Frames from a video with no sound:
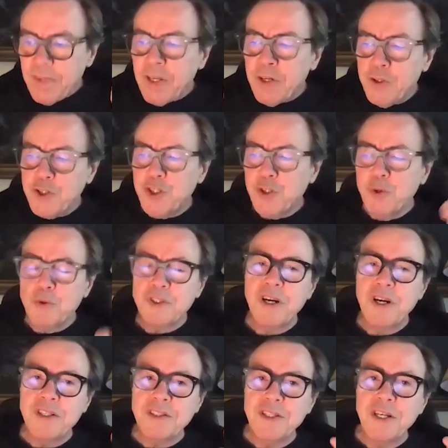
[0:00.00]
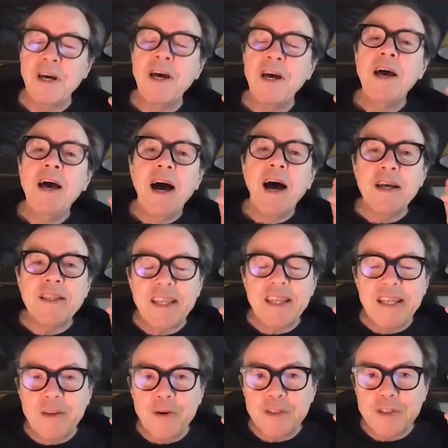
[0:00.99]
short answer, I
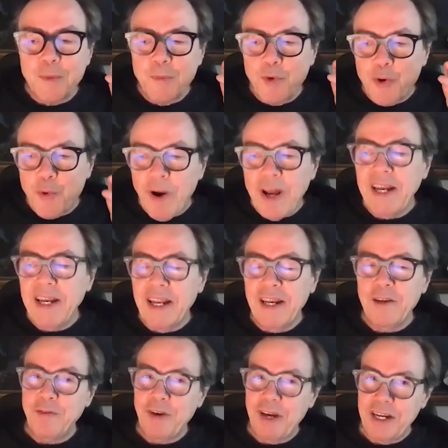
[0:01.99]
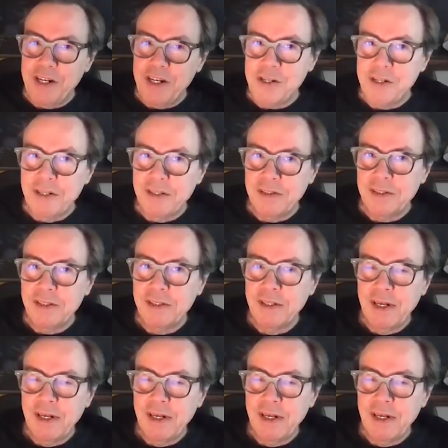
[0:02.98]
think there are some great innovations